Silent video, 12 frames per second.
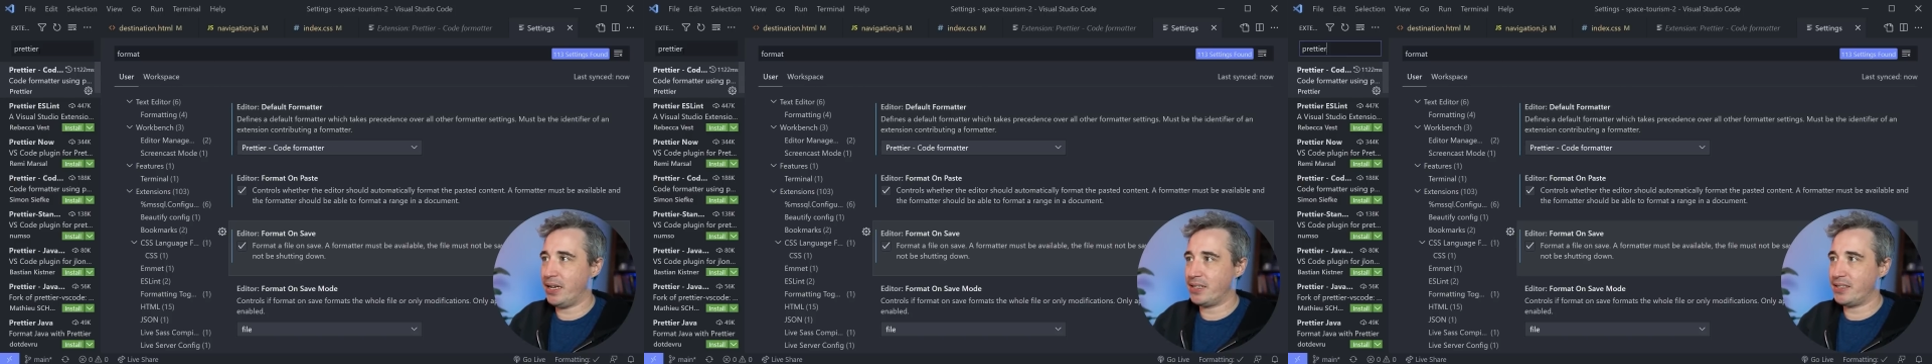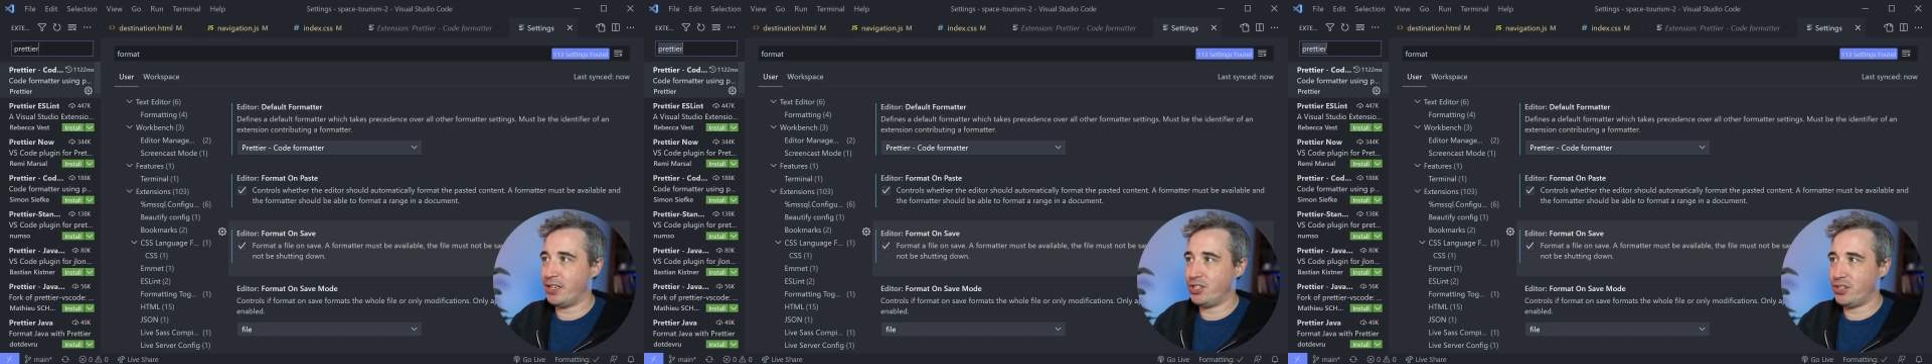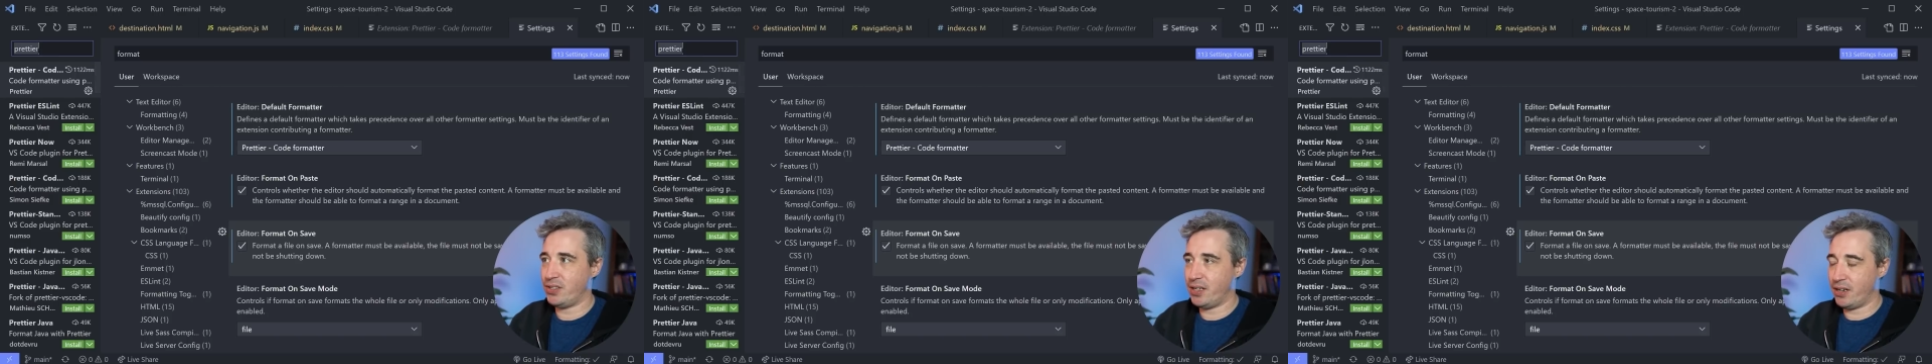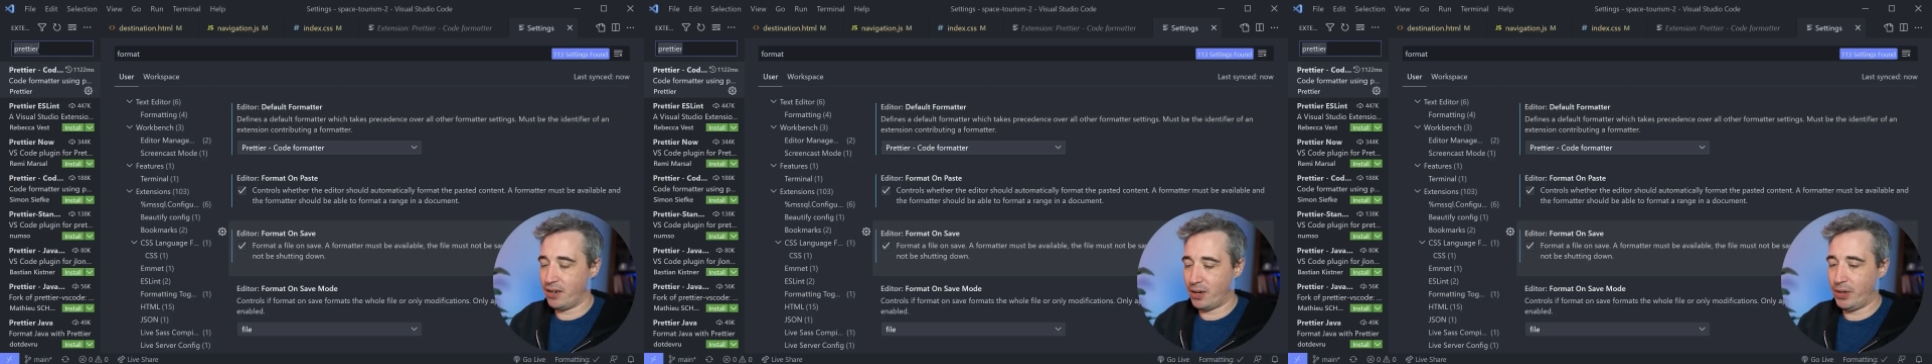extensions
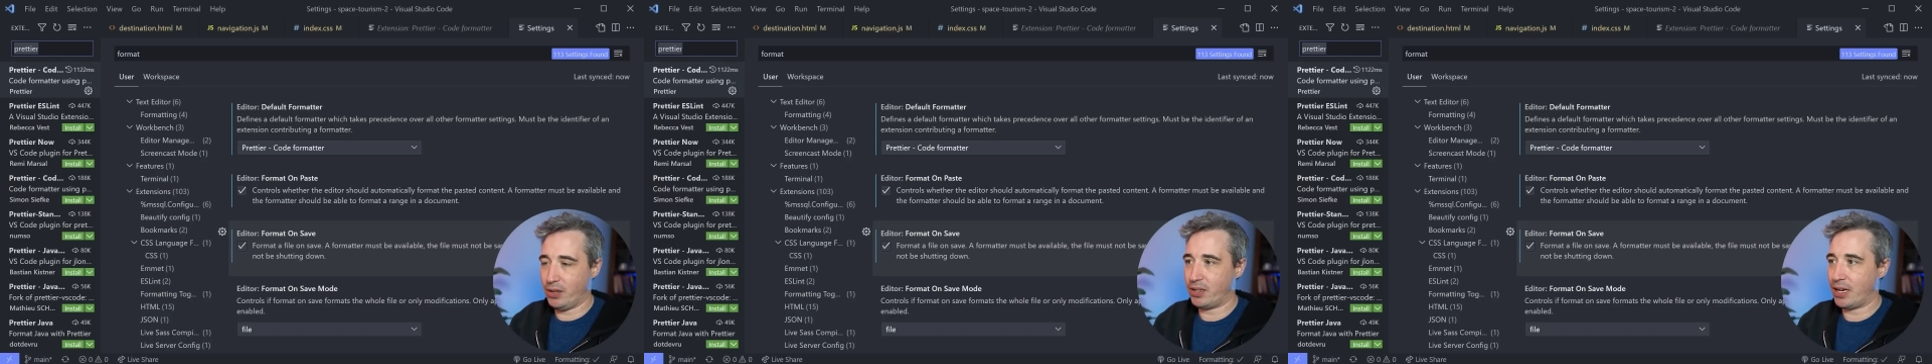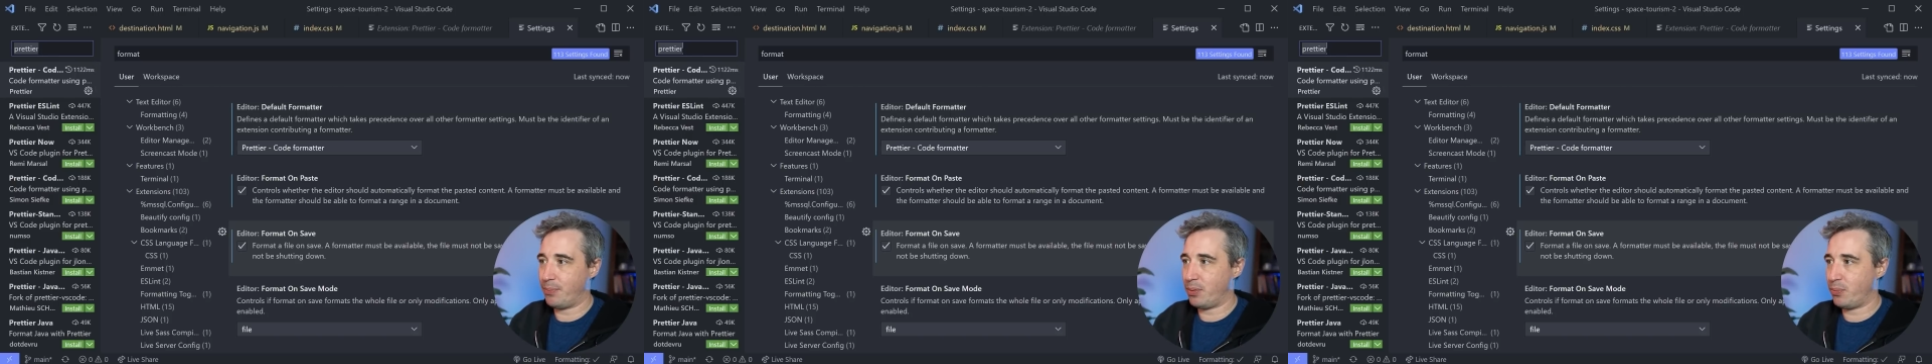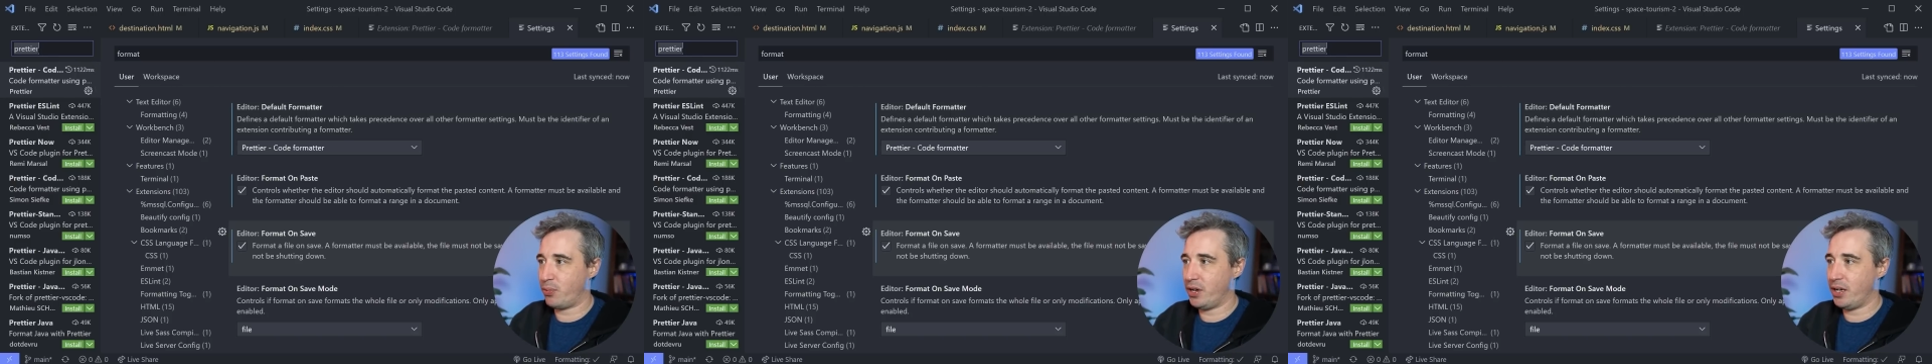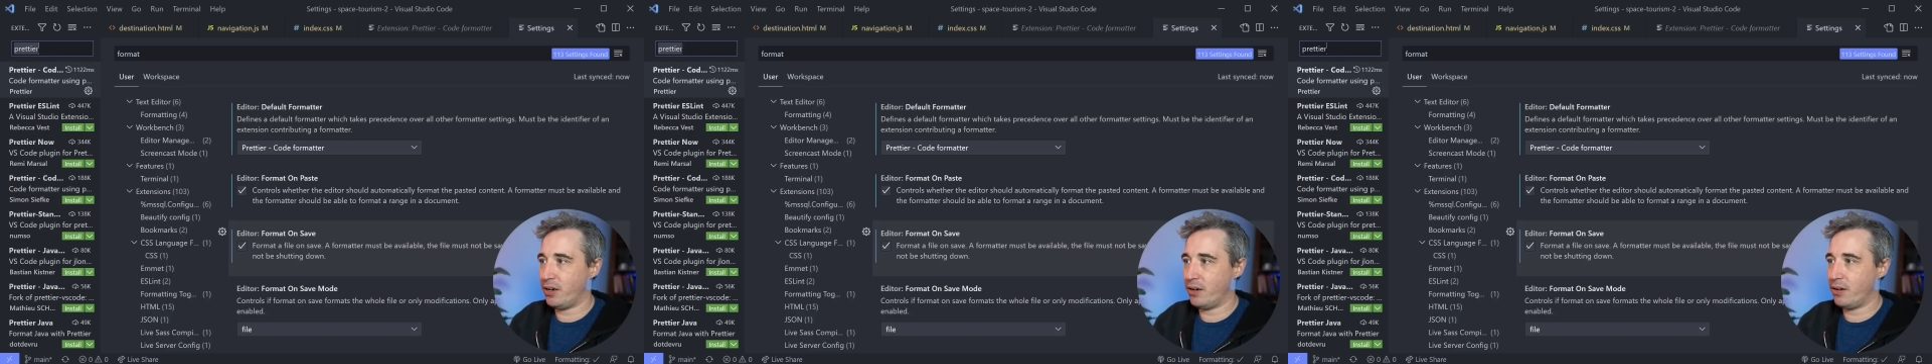here and we look up
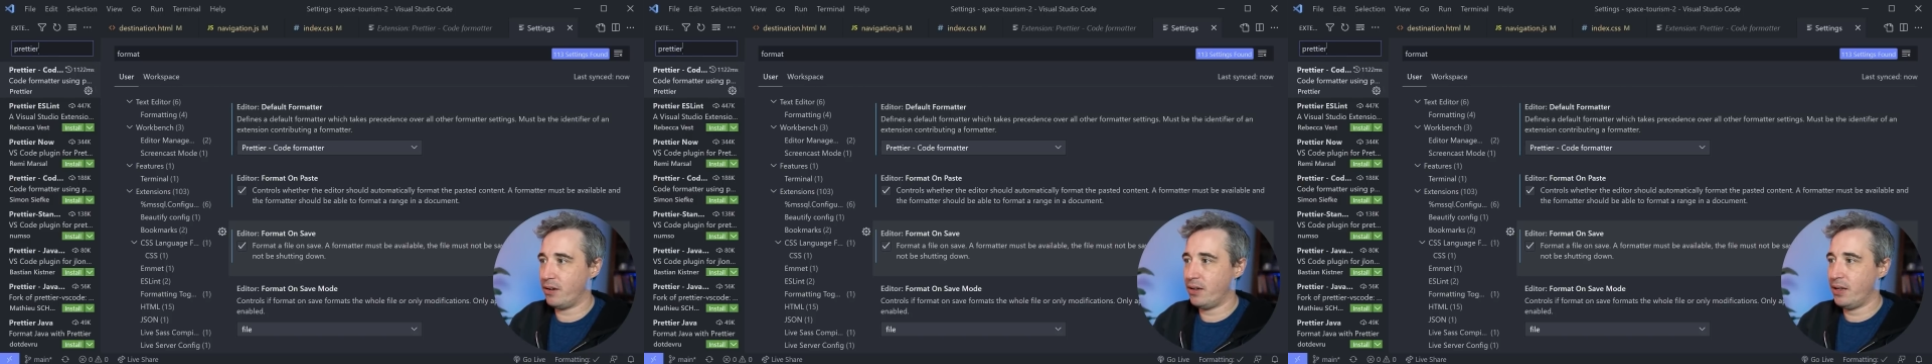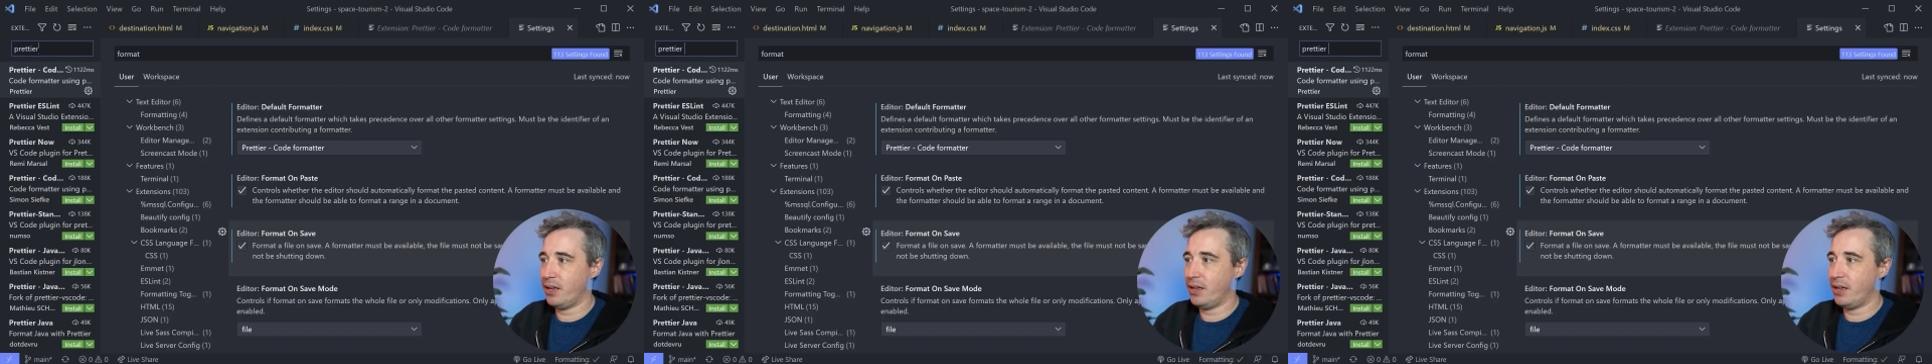Prettier